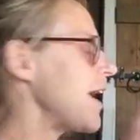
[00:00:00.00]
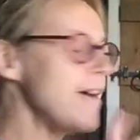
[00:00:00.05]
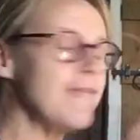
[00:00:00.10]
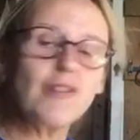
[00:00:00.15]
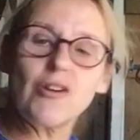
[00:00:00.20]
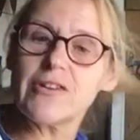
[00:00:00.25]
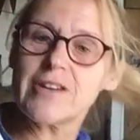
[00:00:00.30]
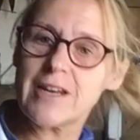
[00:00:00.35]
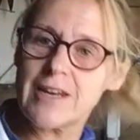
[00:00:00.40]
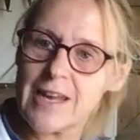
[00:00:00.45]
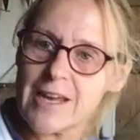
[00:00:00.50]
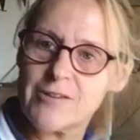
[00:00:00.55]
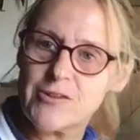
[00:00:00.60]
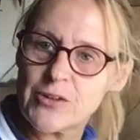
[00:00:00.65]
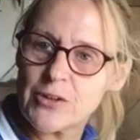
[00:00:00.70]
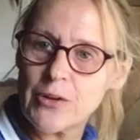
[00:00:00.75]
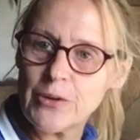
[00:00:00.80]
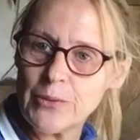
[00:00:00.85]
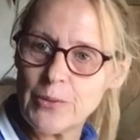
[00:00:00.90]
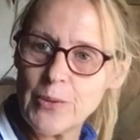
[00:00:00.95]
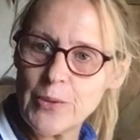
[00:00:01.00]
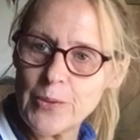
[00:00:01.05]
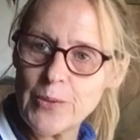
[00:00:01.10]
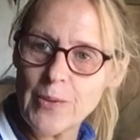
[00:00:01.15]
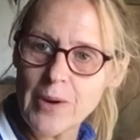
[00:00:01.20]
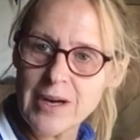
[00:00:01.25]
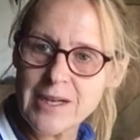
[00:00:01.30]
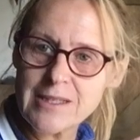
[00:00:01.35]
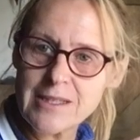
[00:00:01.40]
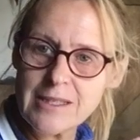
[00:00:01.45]
have got an electrical wool
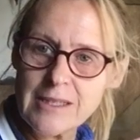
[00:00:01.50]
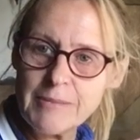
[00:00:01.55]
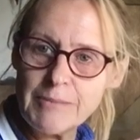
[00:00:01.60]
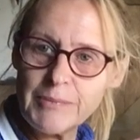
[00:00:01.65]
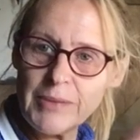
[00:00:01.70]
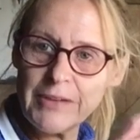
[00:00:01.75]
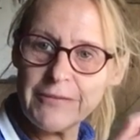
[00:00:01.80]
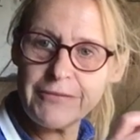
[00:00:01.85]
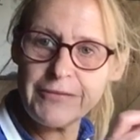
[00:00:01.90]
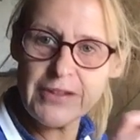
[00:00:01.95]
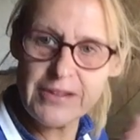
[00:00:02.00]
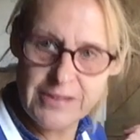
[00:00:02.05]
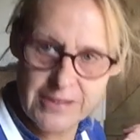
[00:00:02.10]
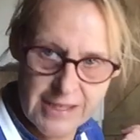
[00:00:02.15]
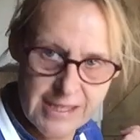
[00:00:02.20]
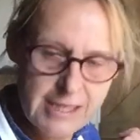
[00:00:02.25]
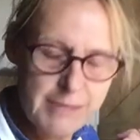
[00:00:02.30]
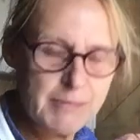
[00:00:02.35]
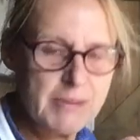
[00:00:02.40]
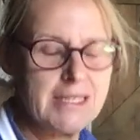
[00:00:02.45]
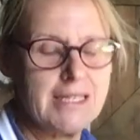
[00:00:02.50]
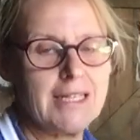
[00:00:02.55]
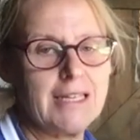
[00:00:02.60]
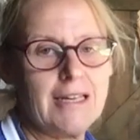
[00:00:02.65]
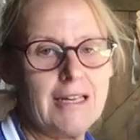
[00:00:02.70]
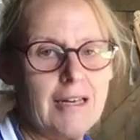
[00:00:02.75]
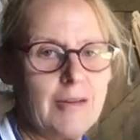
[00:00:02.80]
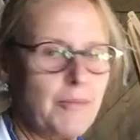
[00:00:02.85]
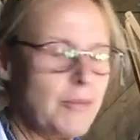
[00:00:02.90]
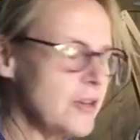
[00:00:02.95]
winder, but for this
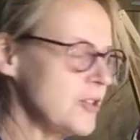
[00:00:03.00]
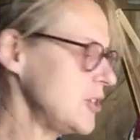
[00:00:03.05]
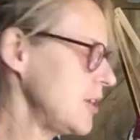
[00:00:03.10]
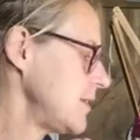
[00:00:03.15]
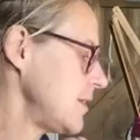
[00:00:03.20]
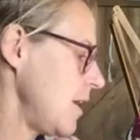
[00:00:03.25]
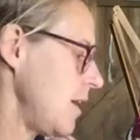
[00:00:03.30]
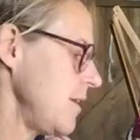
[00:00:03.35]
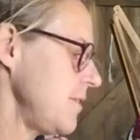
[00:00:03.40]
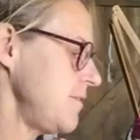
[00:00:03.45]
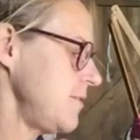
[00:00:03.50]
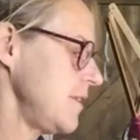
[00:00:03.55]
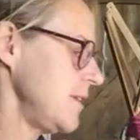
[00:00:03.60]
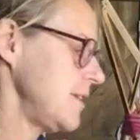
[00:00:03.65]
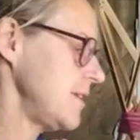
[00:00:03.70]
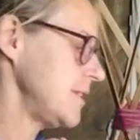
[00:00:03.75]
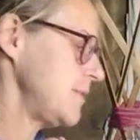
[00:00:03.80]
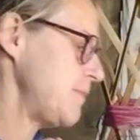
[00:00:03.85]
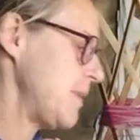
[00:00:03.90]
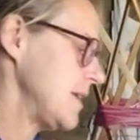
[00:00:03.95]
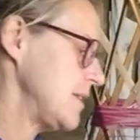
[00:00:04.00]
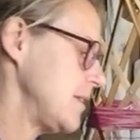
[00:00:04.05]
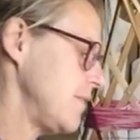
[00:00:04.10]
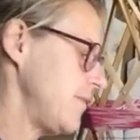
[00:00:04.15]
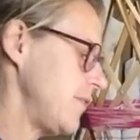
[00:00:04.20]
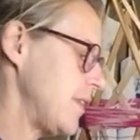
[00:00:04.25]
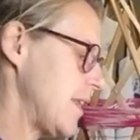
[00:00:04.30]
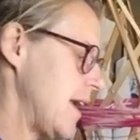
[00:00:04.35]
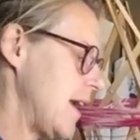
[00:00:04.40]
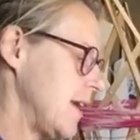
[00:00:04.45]
particular project I think it's better
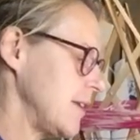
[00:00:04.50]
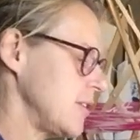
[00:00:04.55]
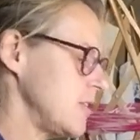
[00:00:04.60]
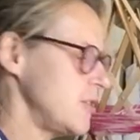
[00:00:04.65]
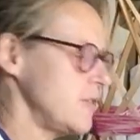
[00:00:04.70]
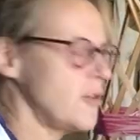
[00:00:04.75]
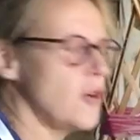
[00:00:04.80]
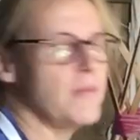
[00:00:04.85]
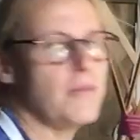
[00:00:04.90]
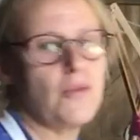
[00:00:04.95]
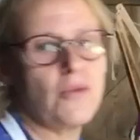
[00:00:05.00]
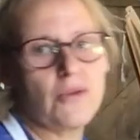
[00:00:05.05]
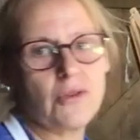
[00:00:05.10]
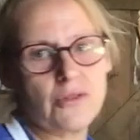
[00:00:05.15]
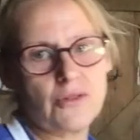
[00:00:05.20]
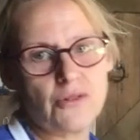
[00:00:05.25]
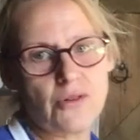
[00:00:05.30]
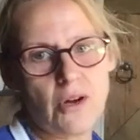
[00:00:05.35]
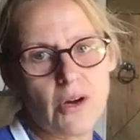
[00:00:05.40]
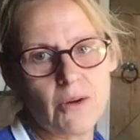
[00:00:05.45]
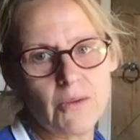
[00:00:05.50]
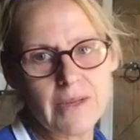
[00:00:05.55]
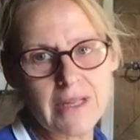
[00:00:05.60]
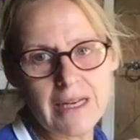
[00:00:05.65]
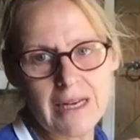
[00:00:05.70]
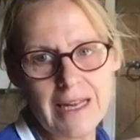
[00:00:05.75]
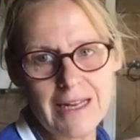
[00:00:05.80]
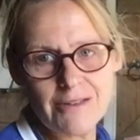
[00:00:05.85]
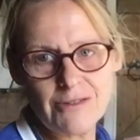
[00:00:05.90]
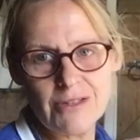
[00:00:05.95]
for the hand because you've got more control. With the
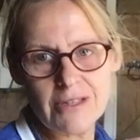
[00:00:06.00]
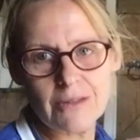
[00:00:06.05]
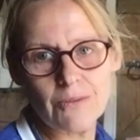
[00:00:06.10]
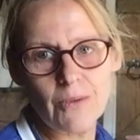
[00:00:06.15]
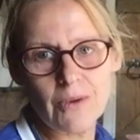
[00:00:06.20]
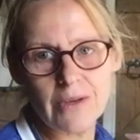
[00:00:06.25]
electric